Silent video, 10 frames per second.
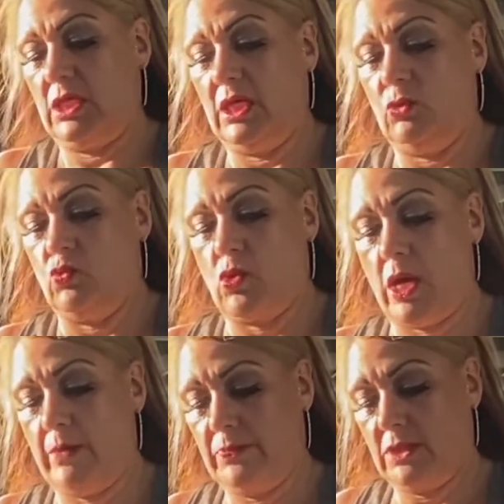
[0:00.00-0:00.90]

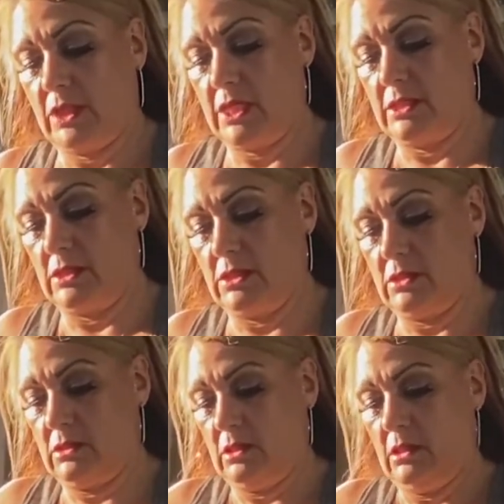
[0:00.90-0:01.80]
erupt because
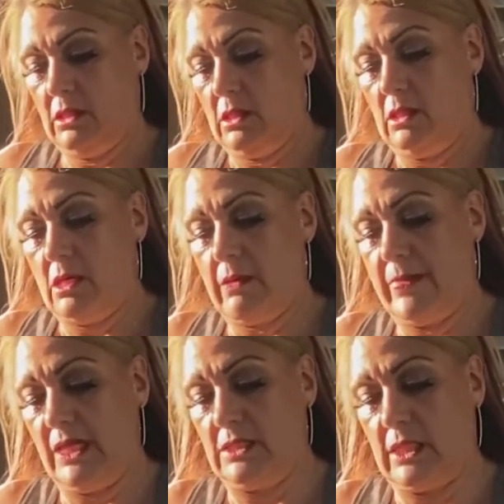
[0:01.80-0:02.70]
it's
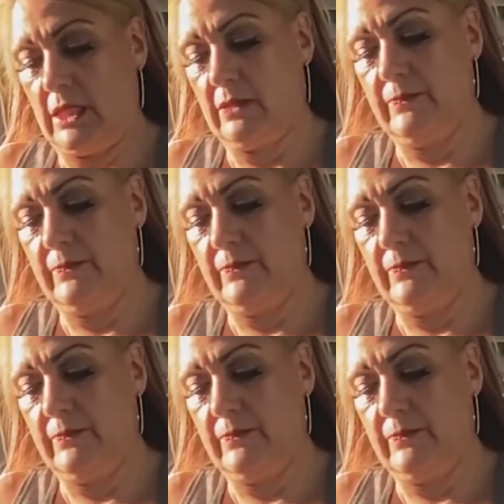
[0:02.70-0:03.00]
amazing. I'm